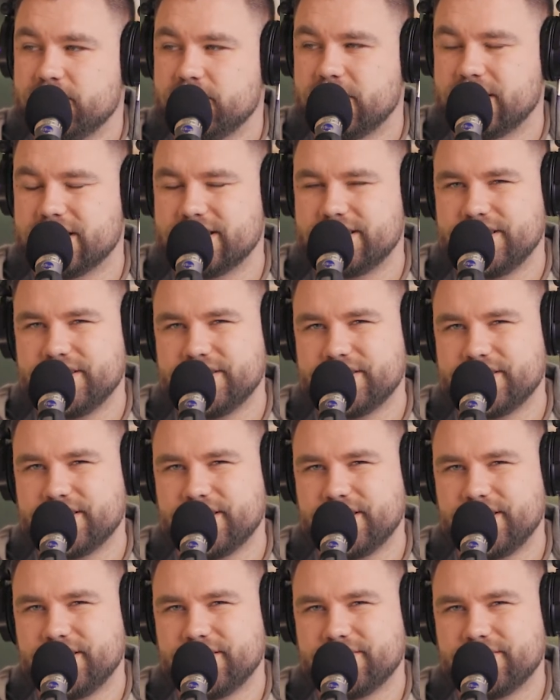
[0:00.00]
Because
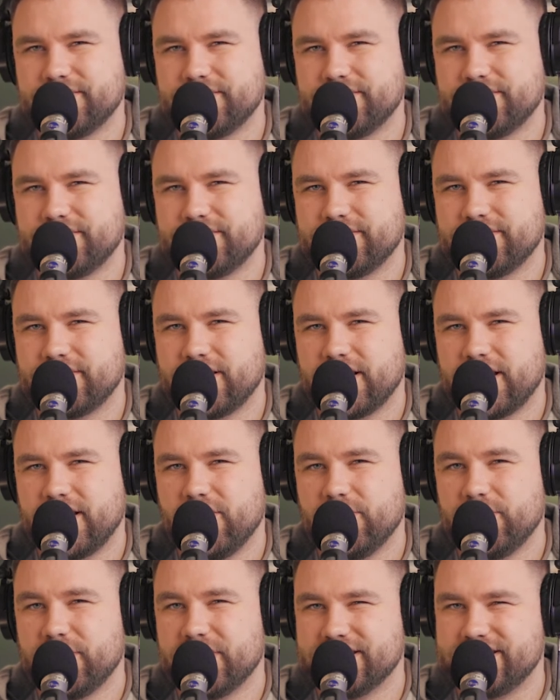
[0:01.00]
seriously, I know
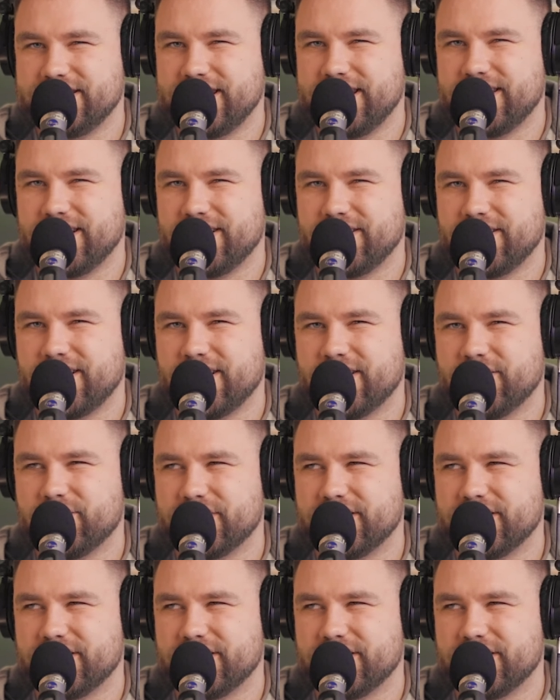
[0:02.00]
I'm going to say that a lot,